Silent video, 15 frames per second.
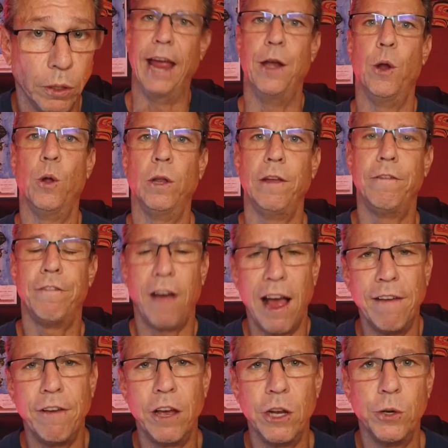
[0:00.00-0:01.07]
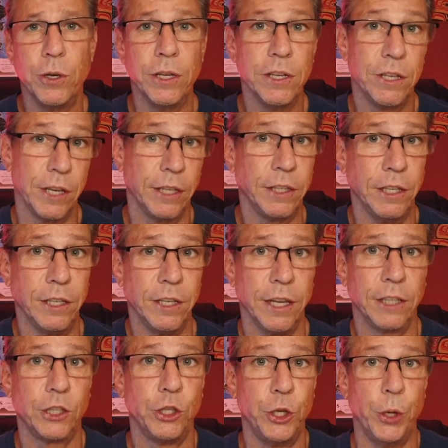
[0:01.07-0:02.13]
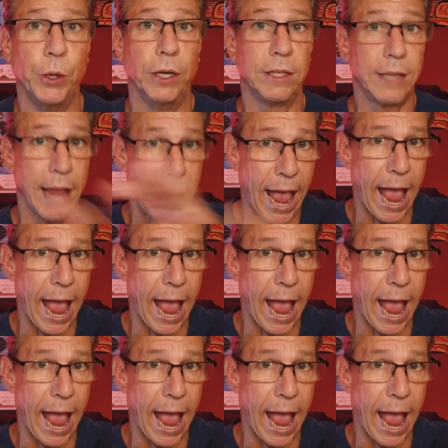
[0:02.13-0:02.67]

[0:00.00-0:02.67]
and only 566 units